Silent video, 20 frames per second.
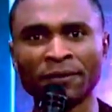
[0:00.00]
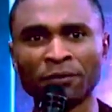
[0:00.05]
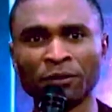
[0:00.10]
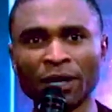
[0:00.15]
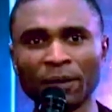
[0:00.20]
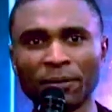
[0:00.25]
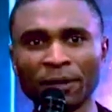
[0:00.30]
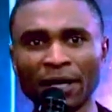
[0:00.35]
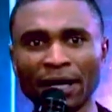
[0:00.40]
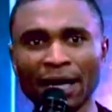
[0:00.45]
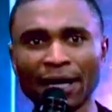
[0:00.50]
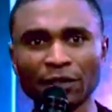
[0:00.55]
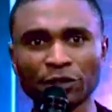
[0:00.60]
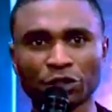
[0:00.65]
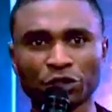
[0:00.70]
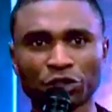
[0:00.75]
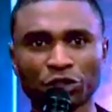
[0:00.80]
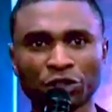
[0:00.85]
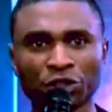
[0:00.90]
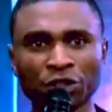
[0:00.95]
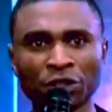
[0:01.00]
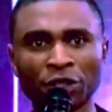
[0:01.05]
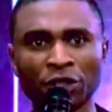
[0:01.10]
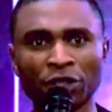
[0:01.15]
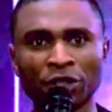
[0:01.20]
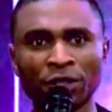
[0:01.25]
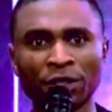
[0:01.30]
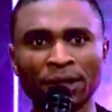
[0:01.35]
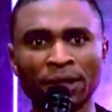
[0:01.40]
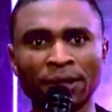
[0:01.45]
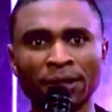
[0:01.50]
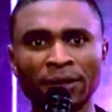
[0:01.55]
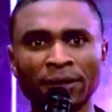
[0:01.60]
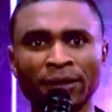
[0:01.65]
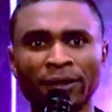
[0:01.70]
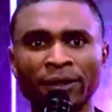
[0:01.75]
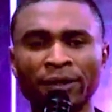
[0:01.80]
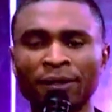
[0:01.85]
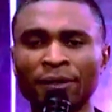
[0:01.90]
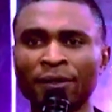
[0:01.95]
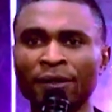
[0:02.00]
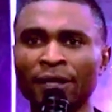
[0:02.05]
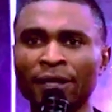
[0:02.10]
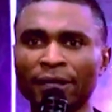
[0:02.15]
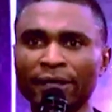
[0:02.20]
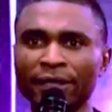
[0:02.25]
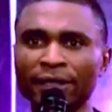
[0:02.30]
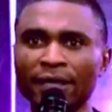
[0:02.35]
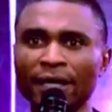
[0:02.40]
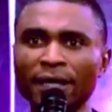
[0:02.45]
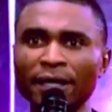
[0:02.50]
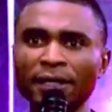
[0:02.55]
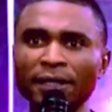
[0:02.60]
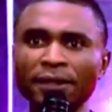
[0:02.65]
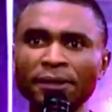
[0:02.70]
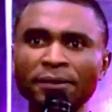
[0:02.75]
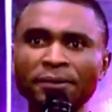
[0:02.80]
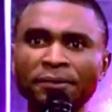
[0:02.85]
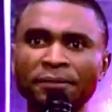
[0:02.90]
We bless thy name,